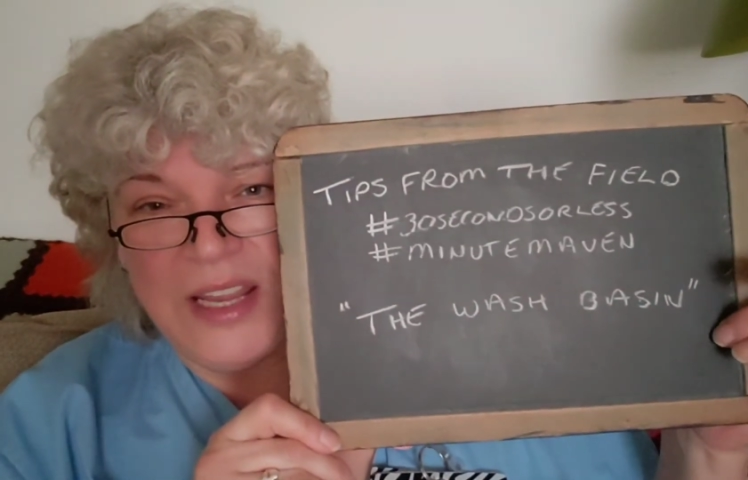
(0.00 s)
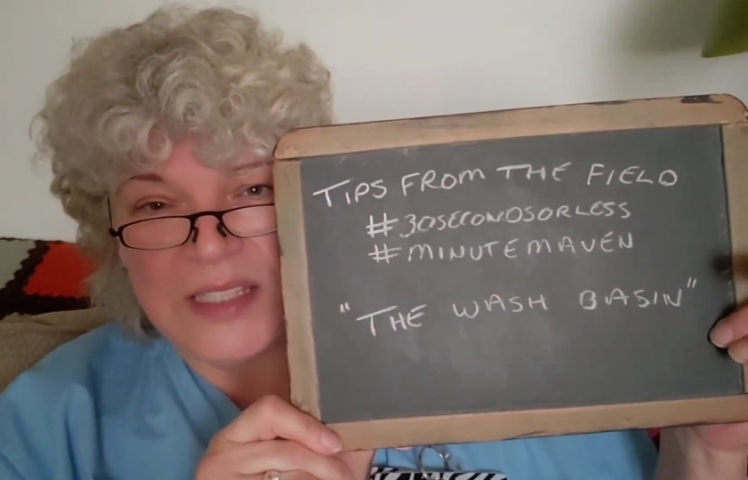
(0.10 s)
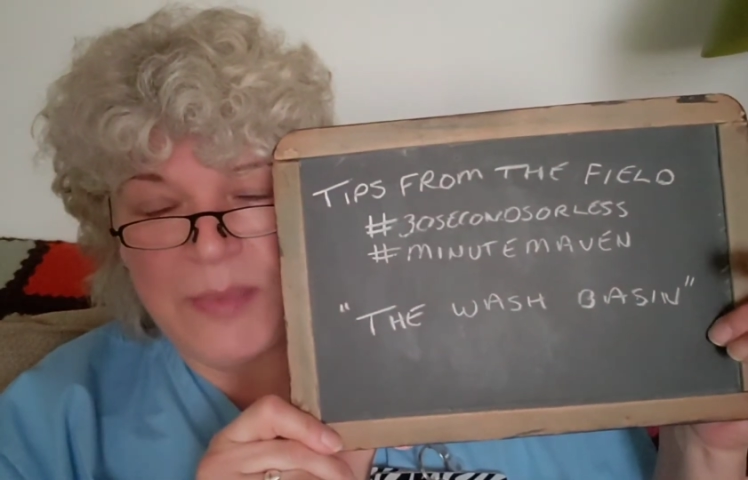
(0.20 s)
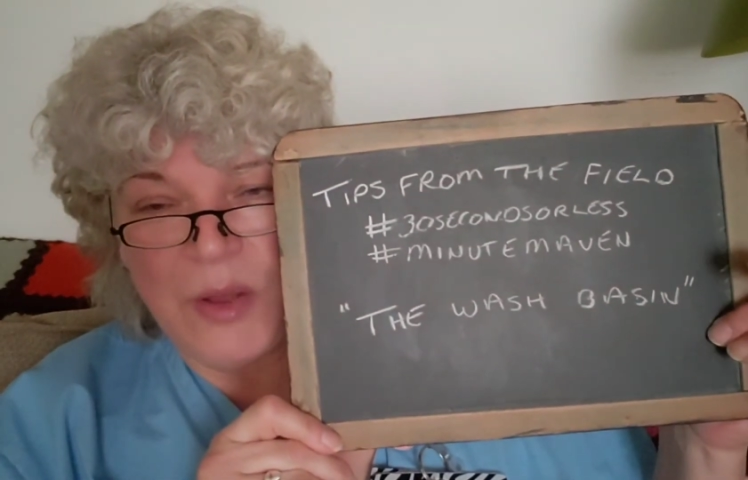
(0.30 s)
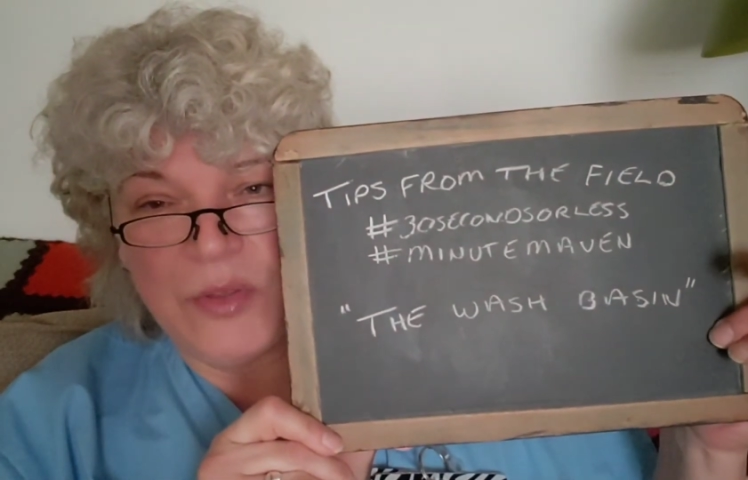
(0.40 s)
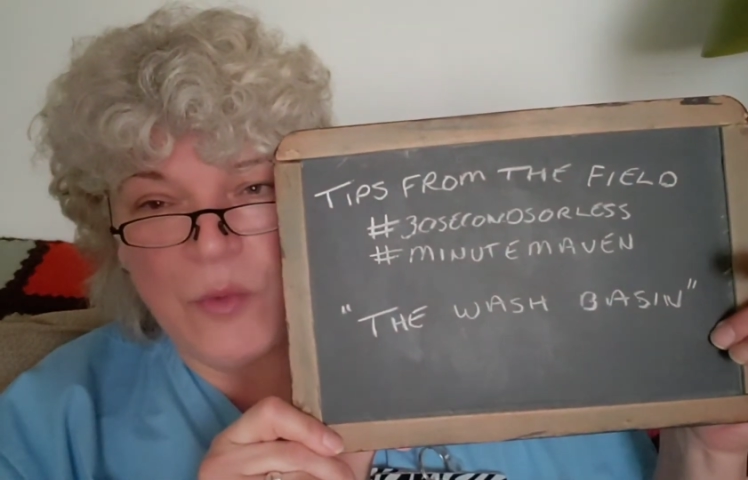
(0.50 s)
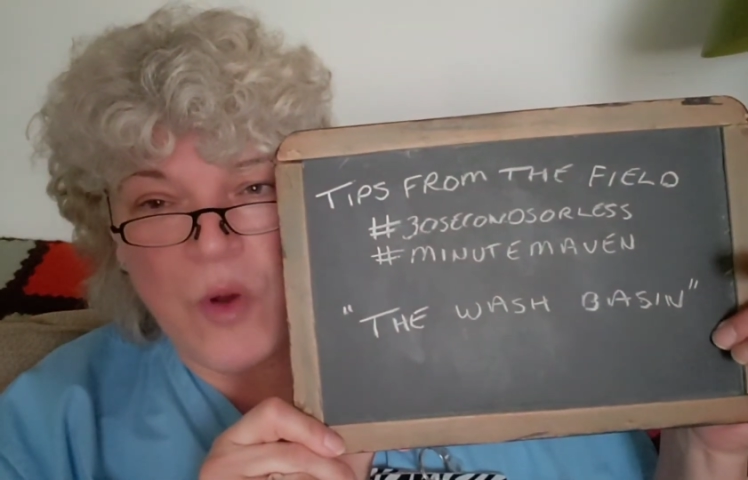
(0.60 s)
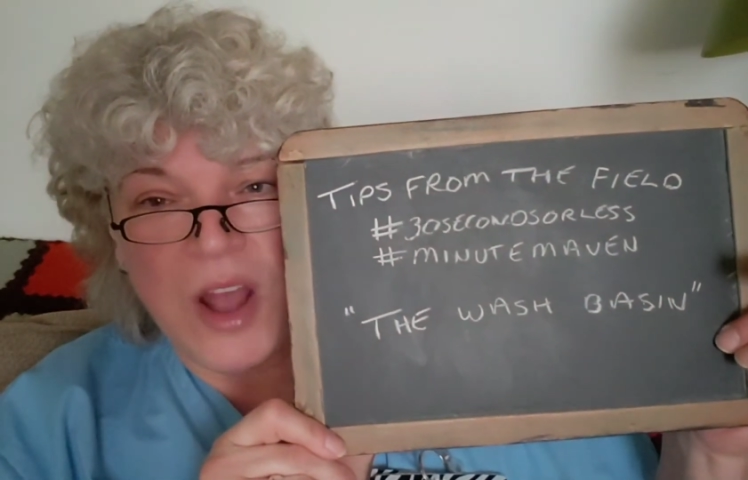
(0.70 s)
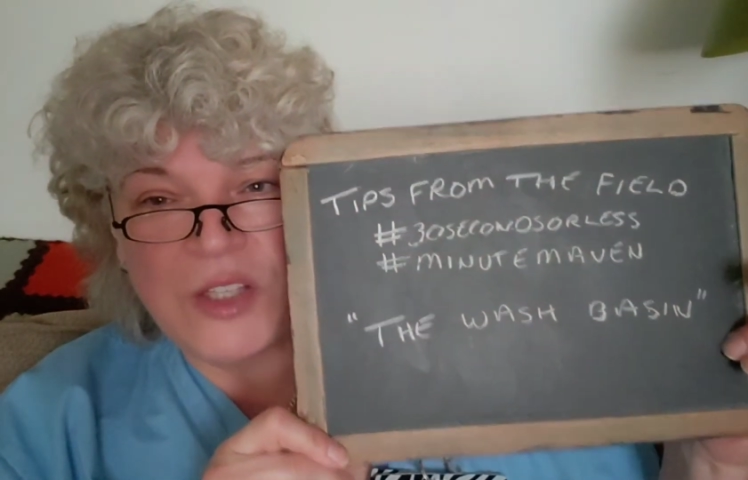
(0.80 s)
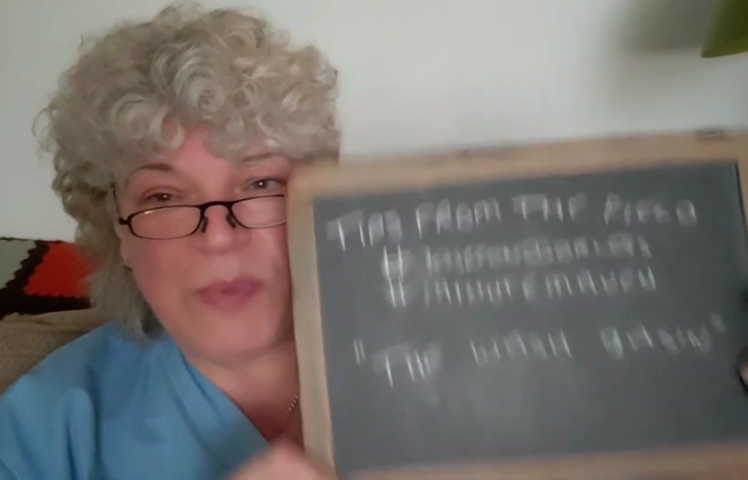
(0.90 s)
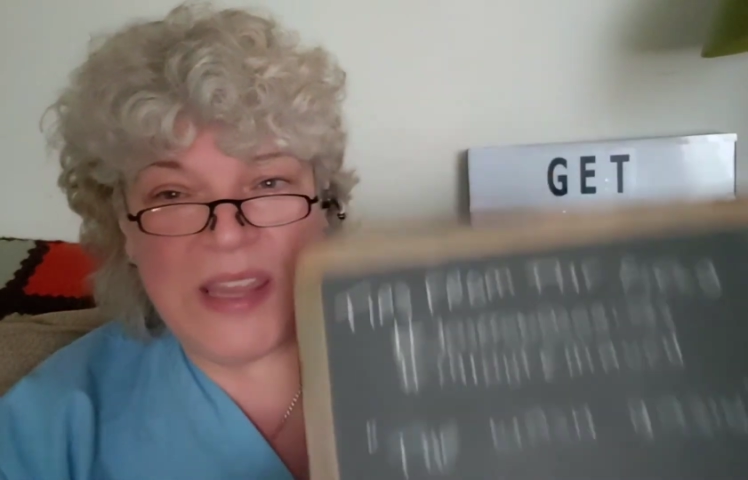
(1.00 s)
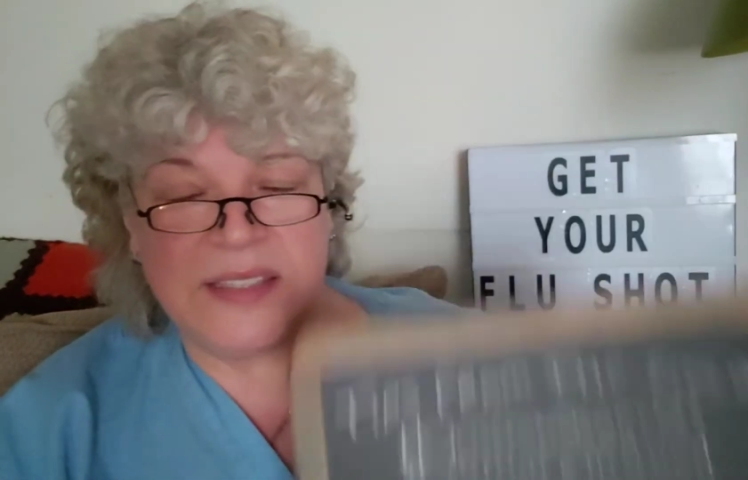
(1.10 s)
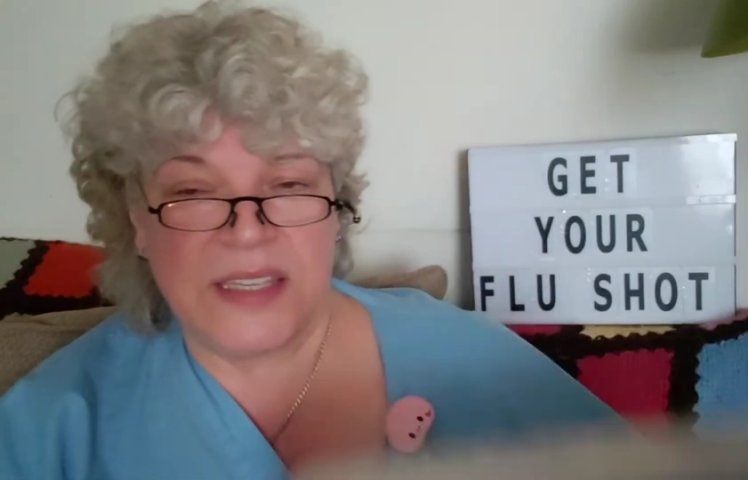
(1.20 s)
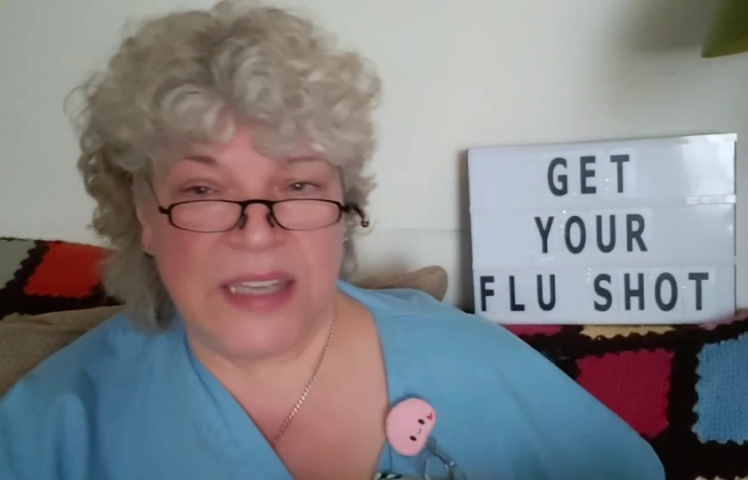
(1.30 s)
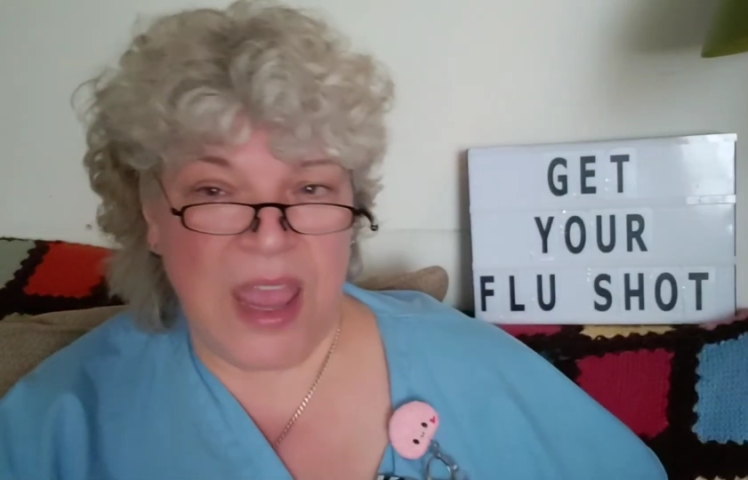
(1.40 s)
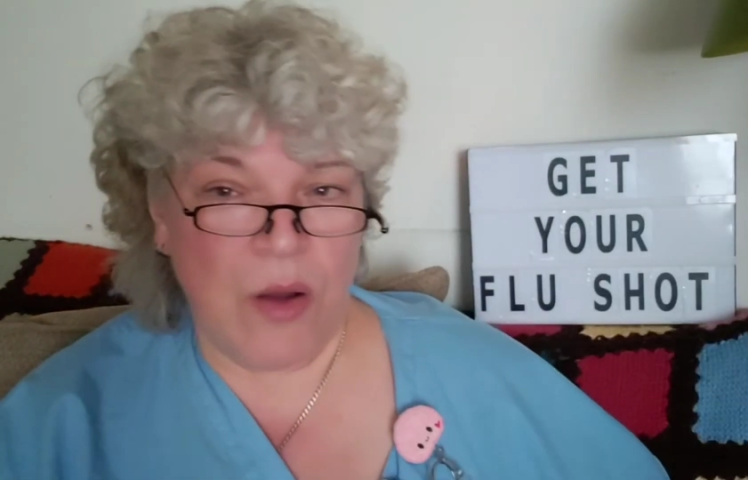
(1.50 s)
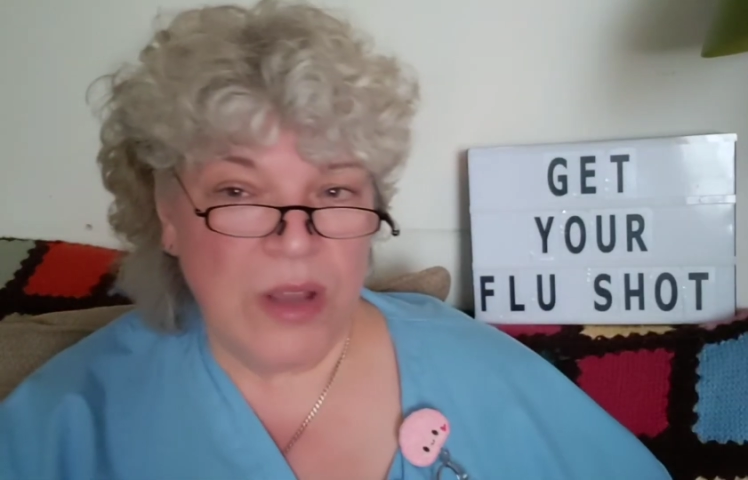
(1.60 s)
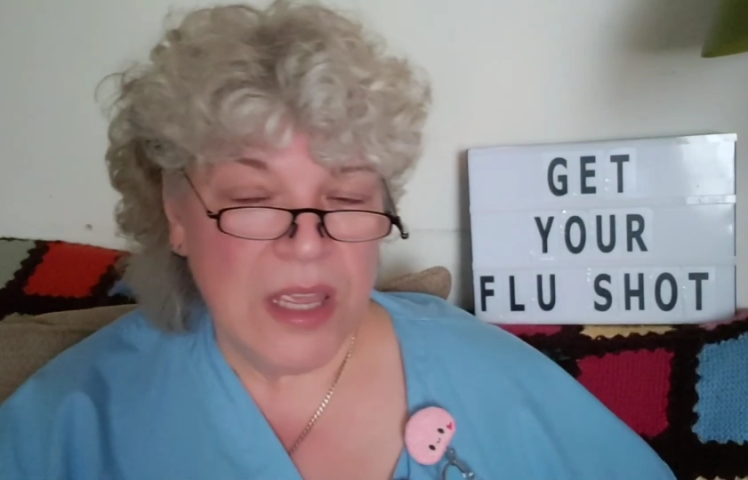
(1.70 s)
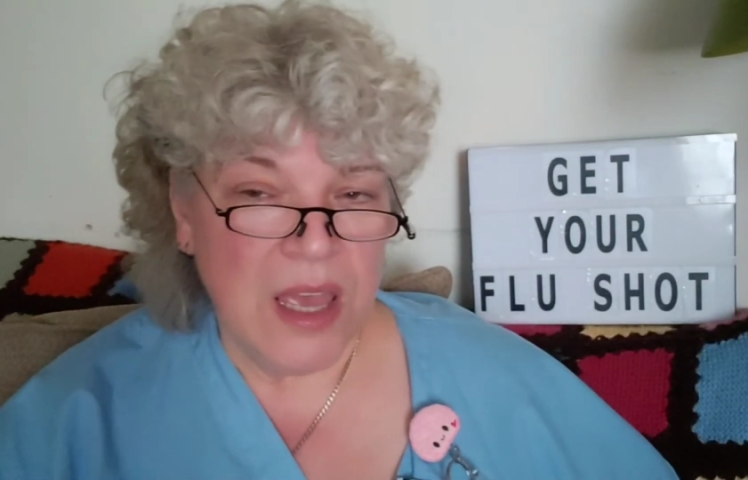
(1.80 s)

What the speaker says: it's about the wash basin. Now,